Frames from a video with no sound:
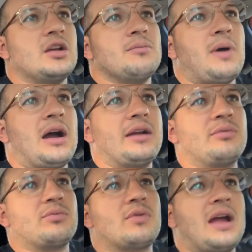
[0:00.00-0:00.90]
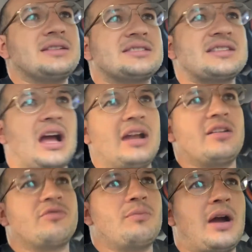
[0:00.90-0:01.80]
My right side
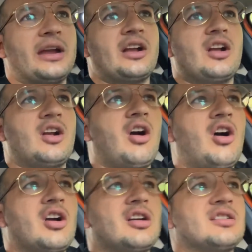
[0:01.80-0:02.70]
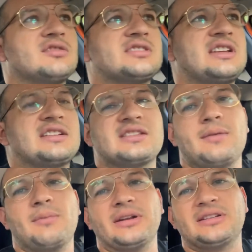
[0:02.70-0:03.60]
of my car says
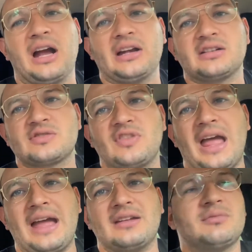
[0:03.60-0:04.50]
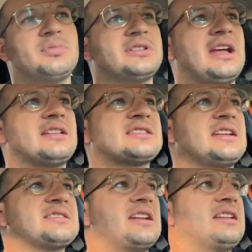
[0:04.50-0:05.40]
that my tire's flat, but that
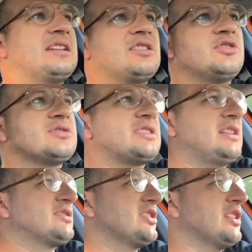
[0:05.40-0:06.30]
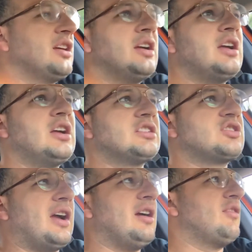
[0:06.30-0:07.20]
says I need a new sensor.
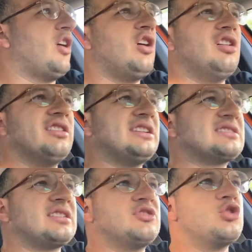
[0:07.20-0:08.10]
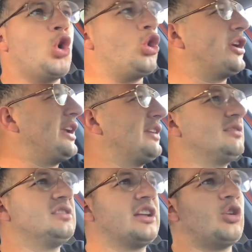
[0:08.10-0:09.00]
So I have all these
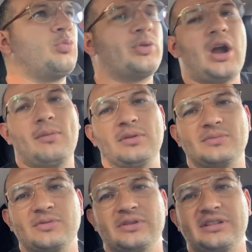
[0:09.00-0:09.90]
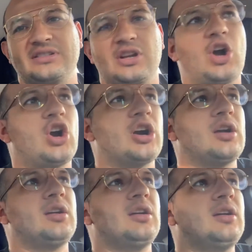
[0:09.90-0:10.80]
annoying little problems with this car,
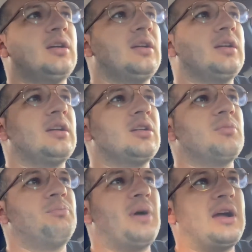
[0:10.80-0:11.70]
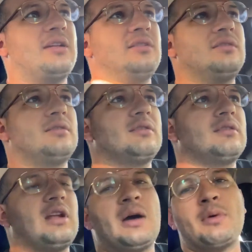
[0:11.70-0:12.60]
but
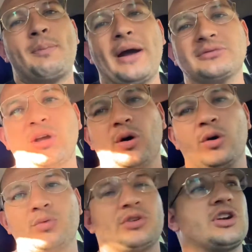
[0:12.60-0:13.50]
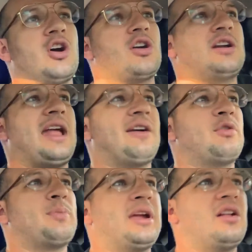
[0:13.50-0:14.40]
I'm about to own the car and have
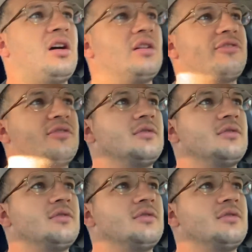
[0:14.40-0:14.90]
it paid off.